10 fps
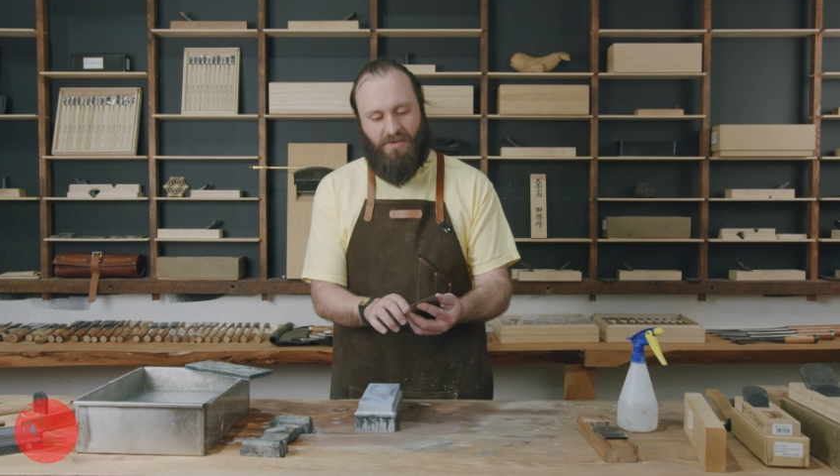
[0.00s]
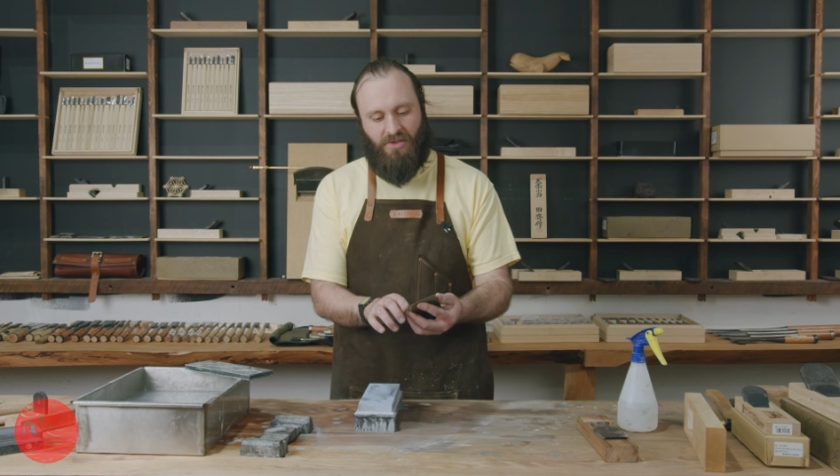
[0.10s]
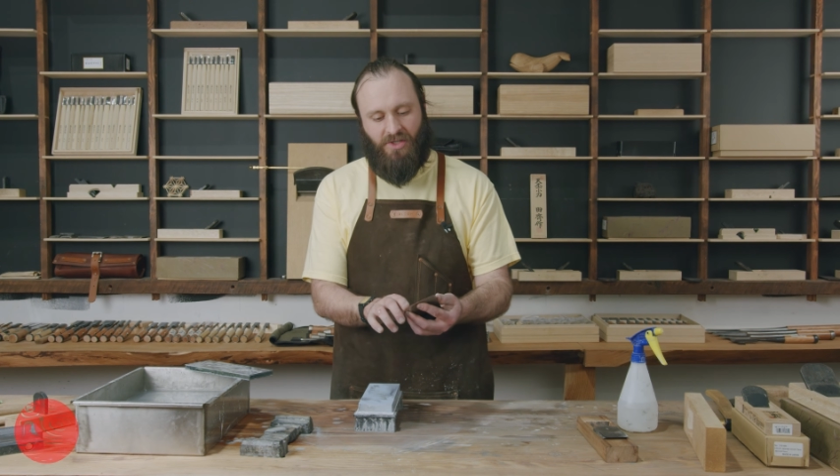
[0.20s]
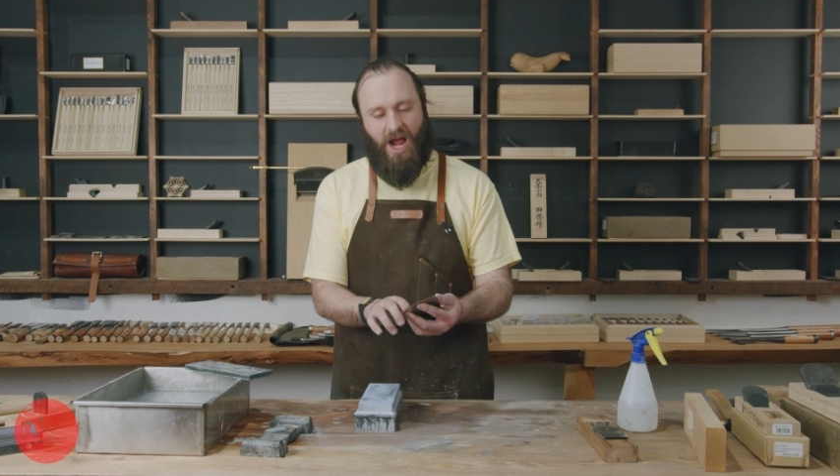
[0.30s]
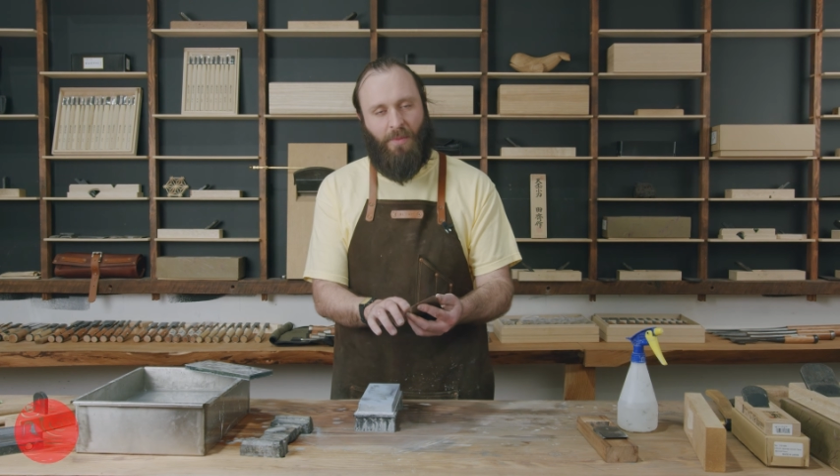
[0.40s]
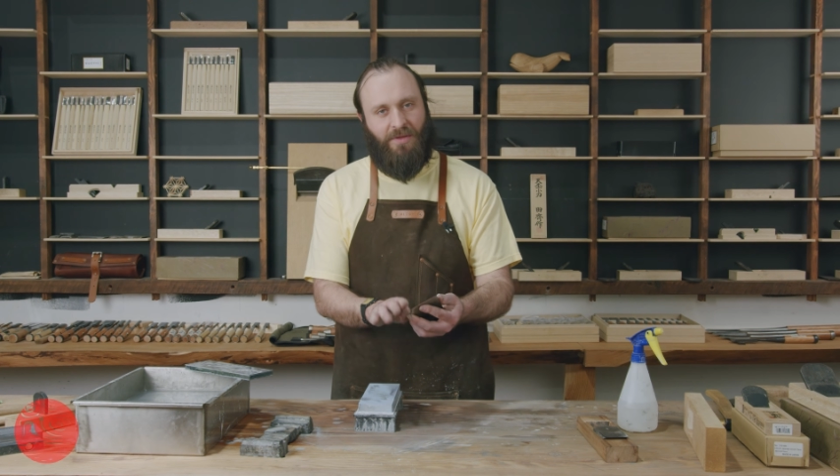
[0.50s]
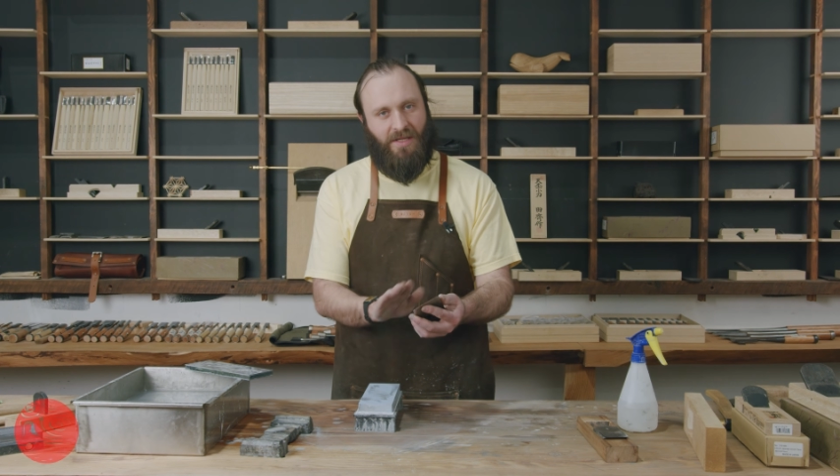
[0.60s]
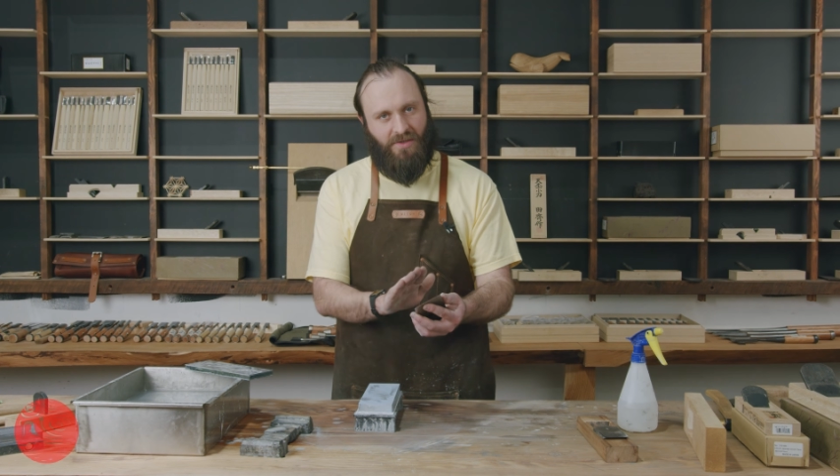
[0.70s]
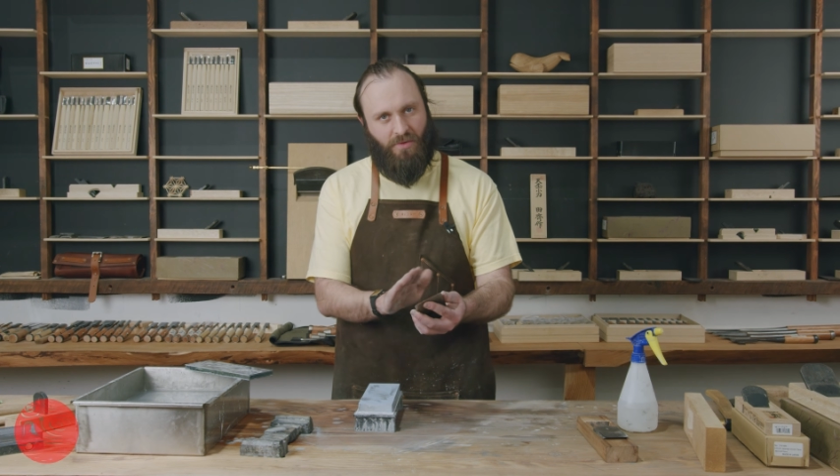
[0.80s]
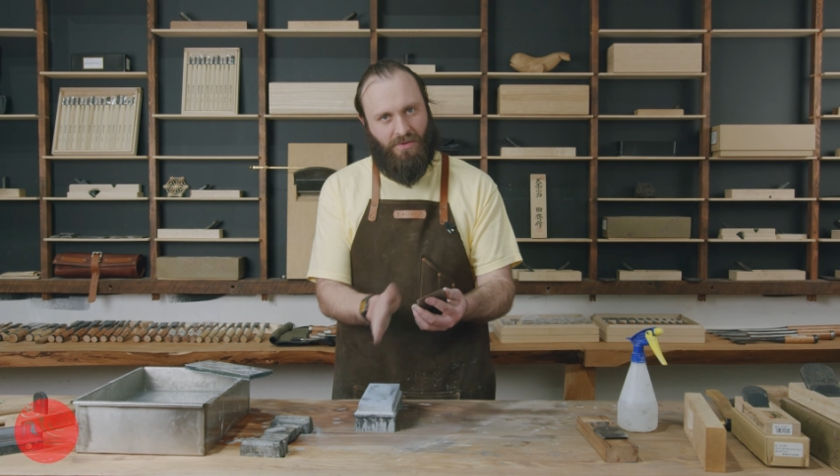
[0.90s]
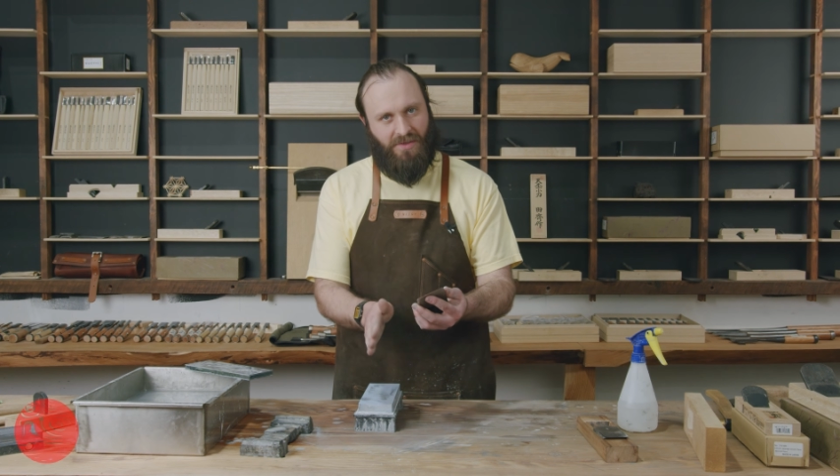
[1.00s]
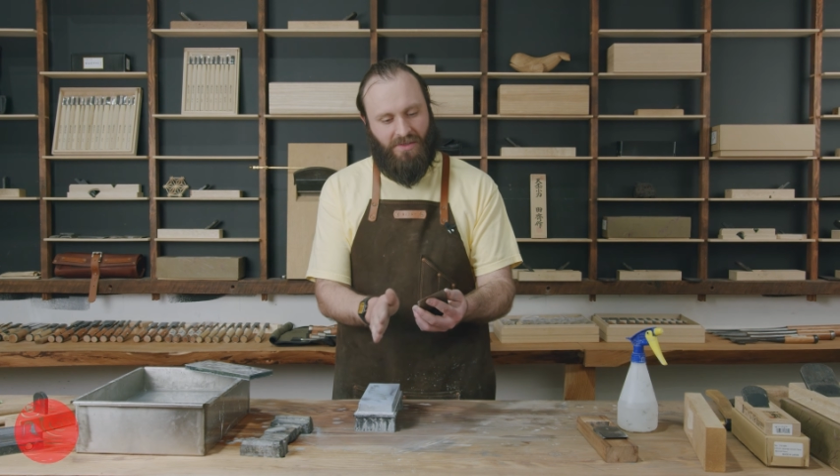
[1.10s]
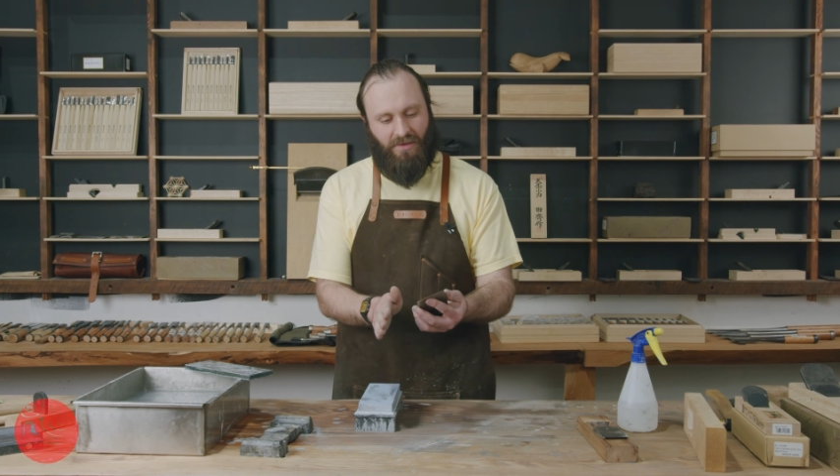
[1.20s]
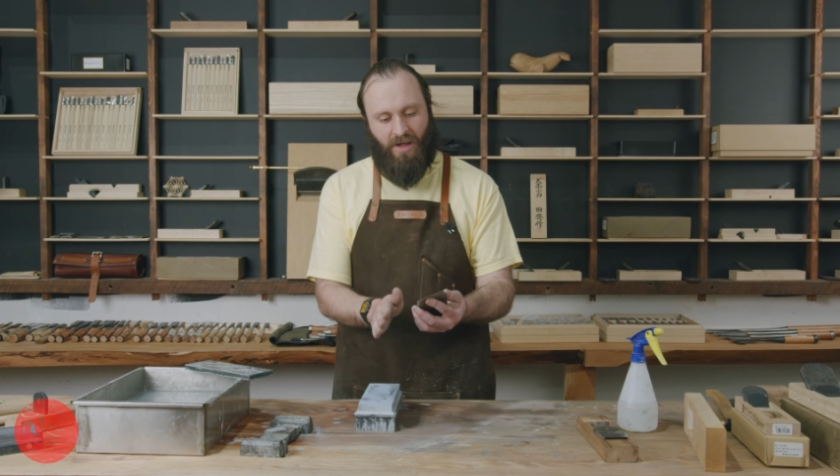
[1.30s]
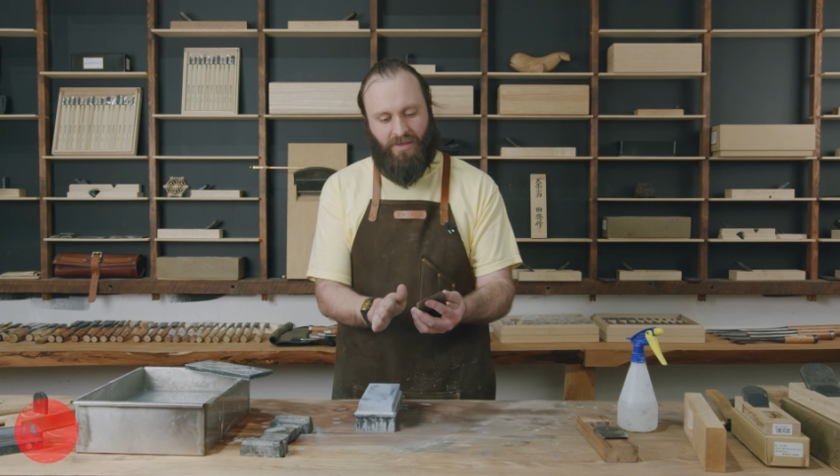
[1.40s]
sharpen these corners
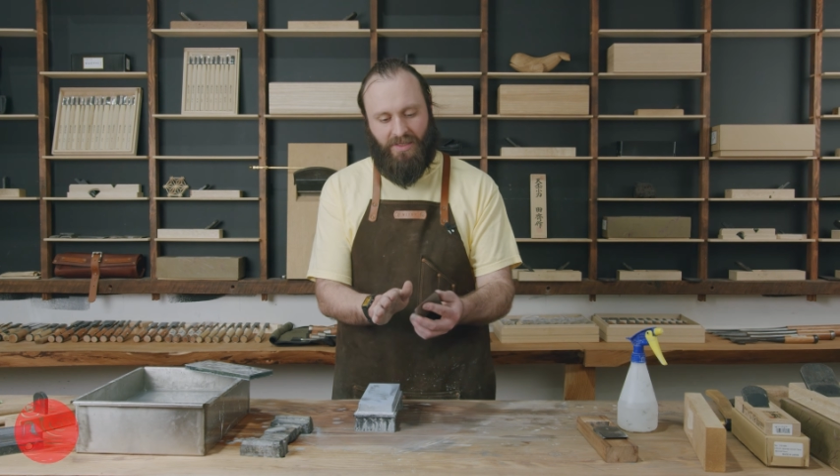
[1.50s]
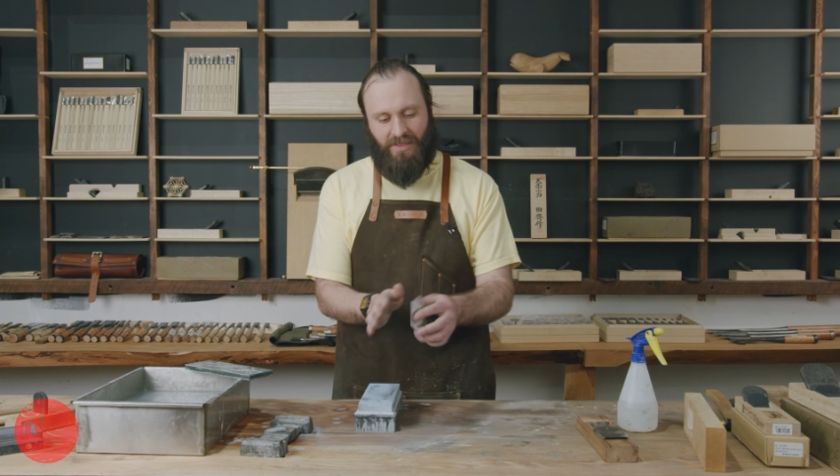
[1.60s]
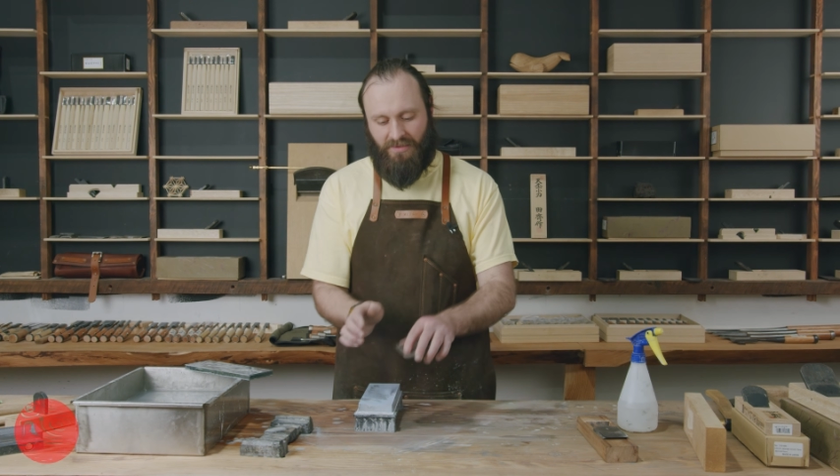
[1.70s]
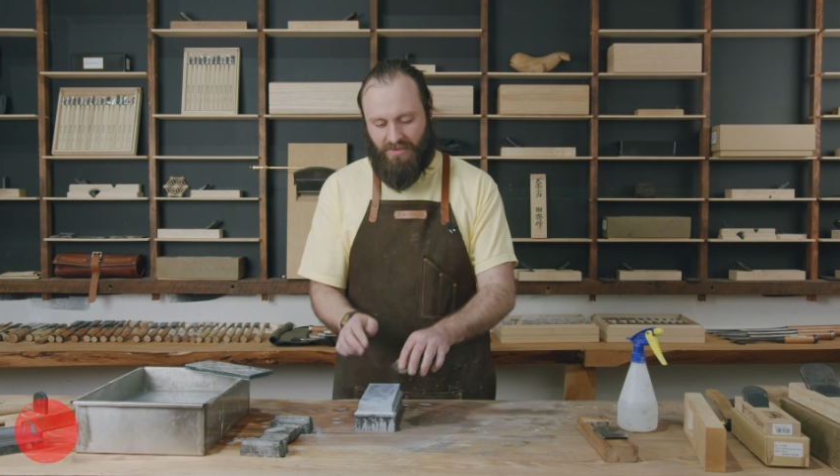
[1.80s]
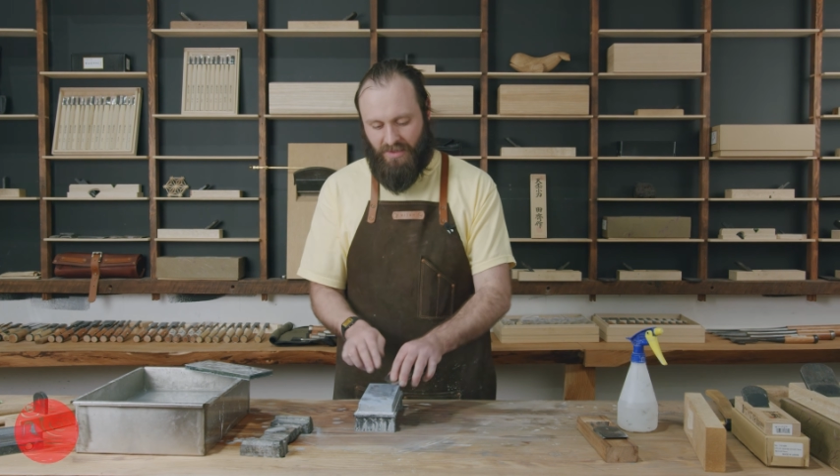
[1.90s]
slightly